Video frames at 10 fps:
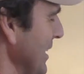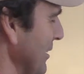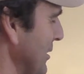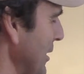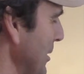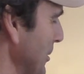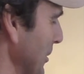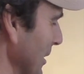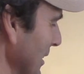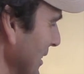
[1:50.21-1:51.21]
in here
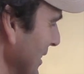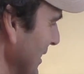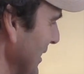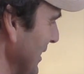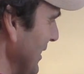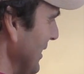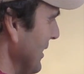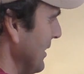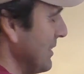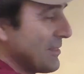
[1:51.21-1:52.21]
too.
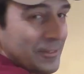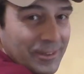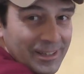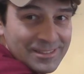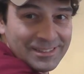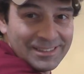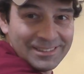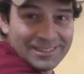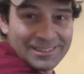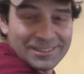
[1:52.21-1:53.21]
He's crazy.
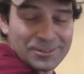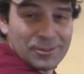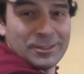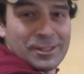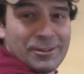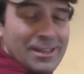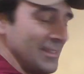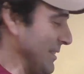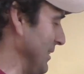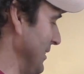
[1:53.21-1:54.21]
Sean, you're
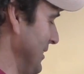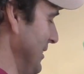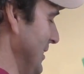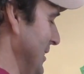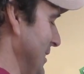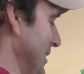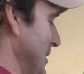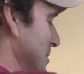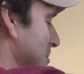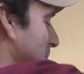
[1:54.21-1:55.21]
crazy.
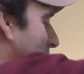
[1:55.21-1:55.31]
Oh